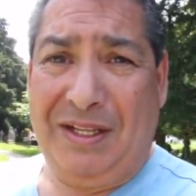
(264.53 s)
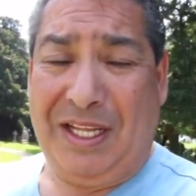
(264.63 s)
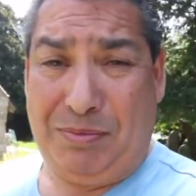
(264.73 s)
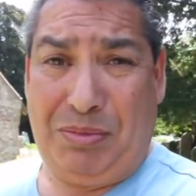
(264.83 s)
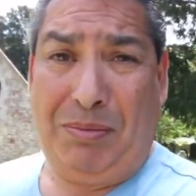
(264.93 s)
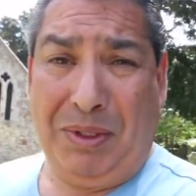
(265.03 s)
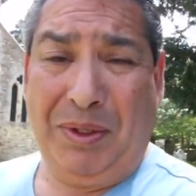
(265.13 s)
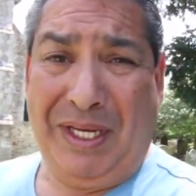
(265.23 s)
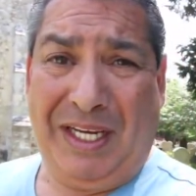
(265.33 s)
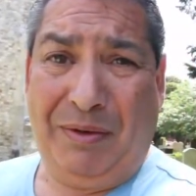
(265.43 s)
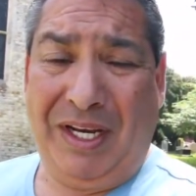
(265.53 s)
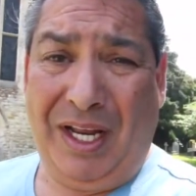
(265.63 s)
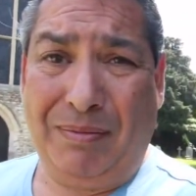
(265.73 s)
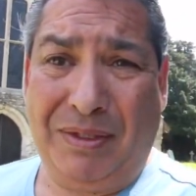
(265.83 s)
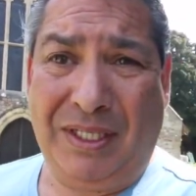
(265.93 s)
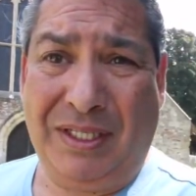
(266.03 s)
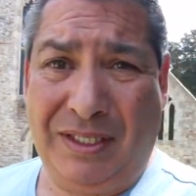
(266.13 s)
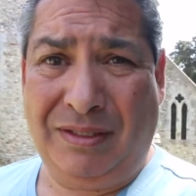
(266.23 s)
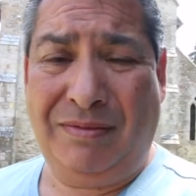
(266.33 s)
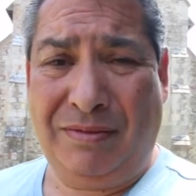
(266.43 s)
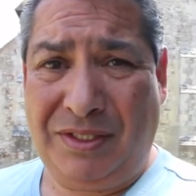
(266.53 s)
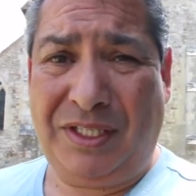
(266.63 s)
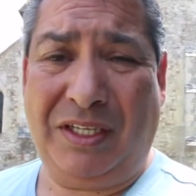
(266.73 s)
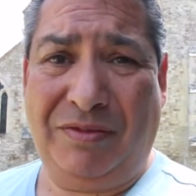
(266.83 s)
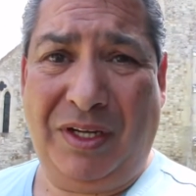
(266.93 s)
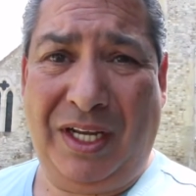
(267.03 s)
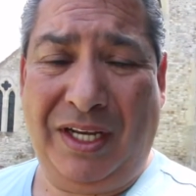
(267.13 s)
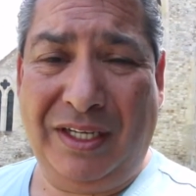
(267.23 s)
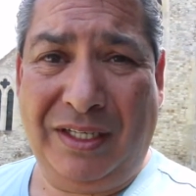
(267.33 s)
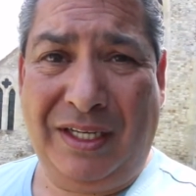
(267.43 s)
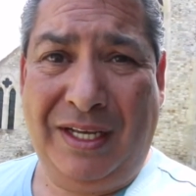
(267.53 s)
that's probably where you're going to end up, 6 foot under.